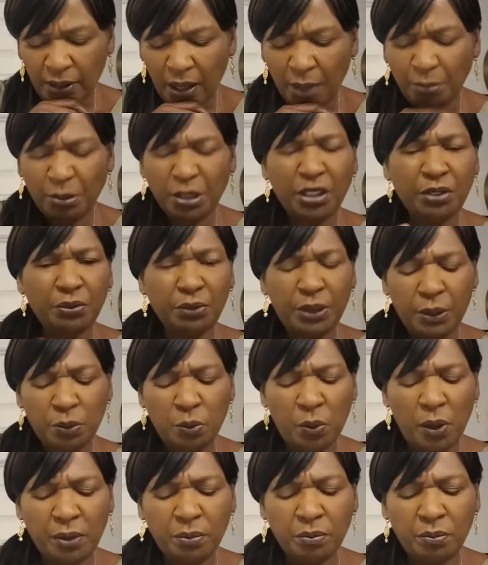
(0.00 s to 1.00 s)
I'm going to
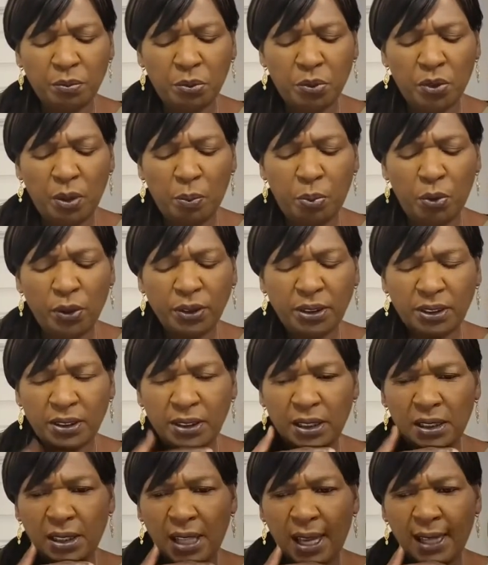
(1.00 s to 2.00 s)
read one more portion,
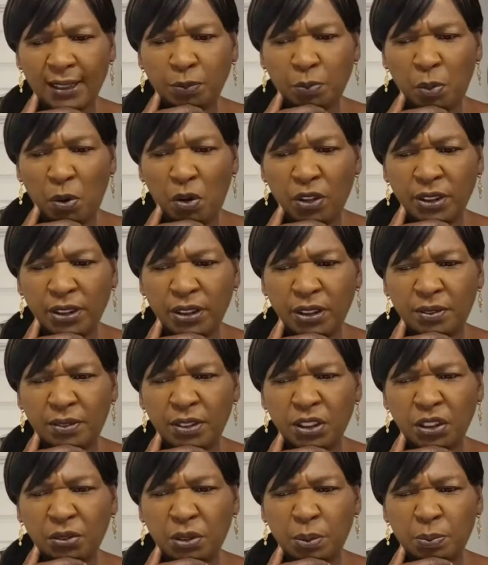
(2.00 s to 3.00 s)
the last portion of
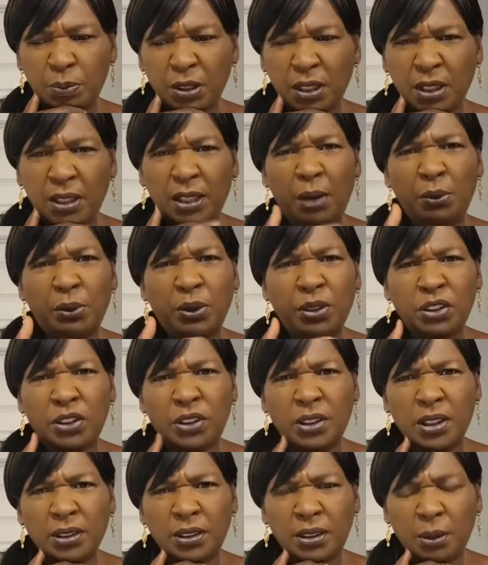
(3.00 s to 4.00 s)
the scripture, and I want to
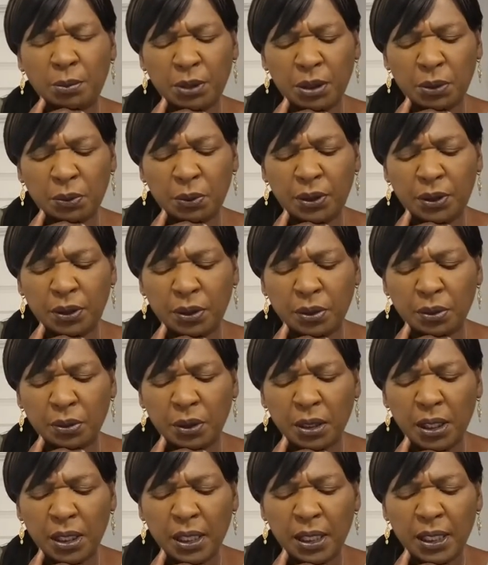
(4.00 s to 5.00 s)
share something with you.
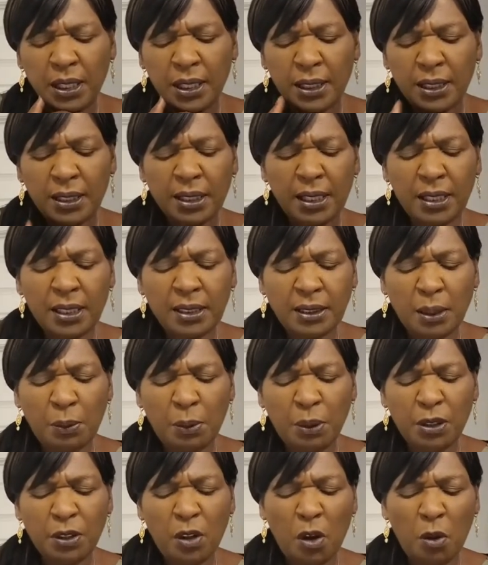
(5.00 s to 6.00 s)
Because I
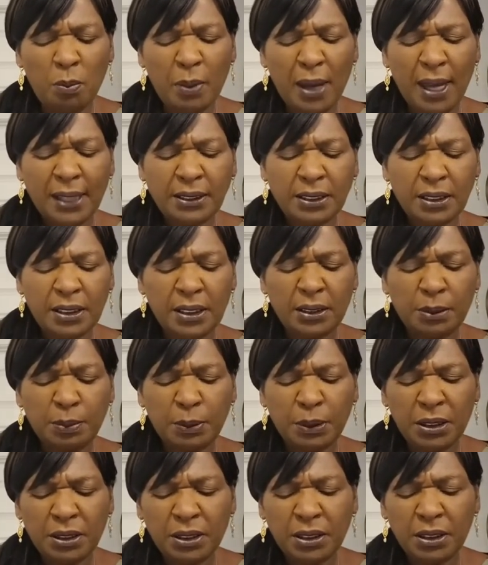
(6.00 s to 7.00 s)
want to go back to this
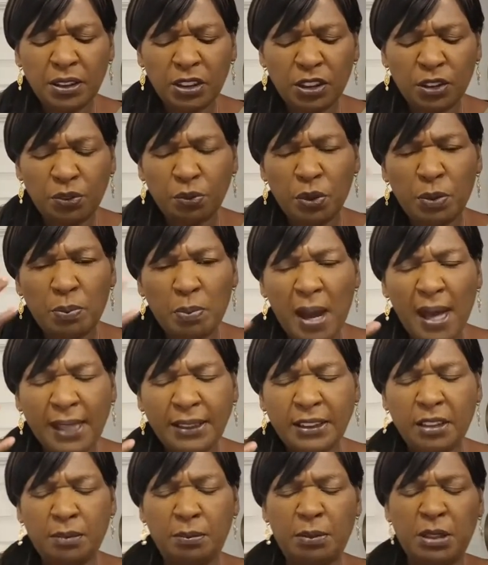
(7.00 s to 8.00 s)
because it just
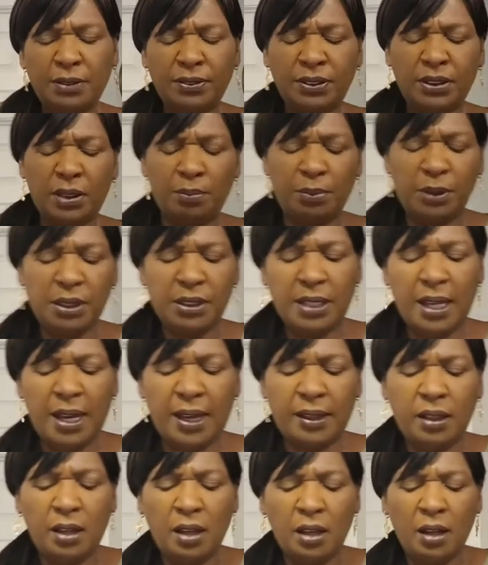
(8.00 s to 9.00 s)
reminded me of something
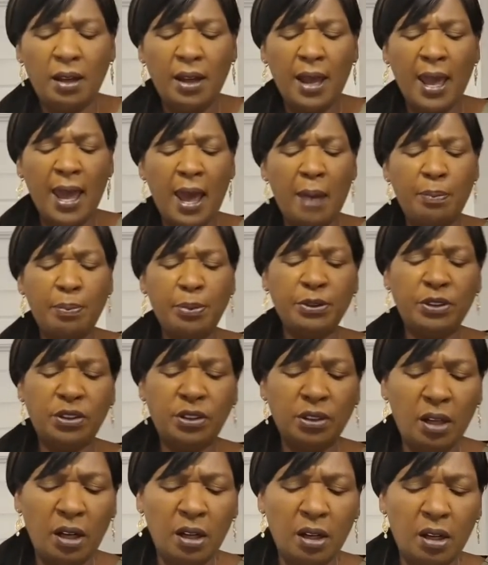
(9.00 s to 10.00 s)
that
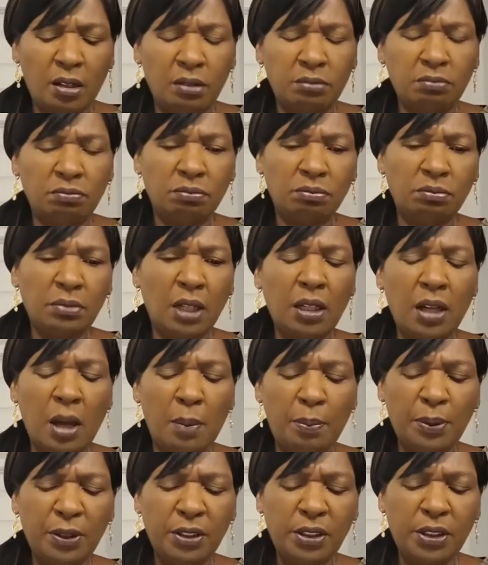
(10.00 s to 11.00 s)
happened uh, a
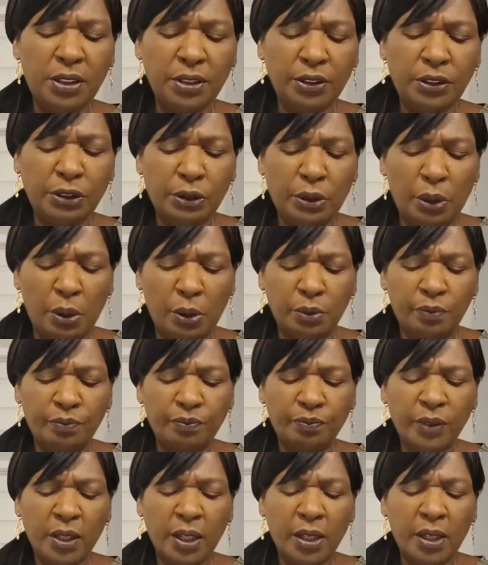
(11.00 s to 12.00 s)
couple of years ago.
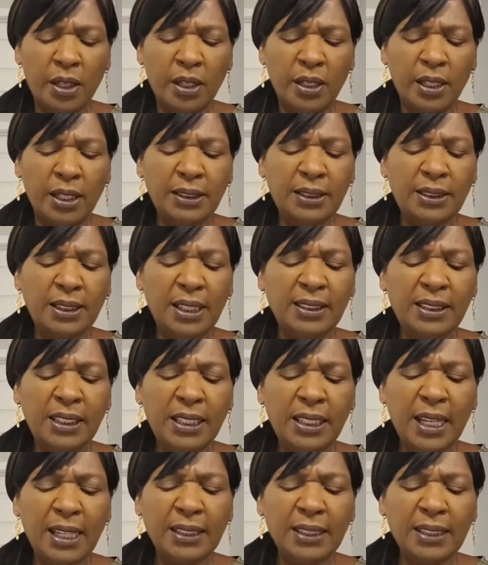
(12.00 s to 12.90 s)
It says, He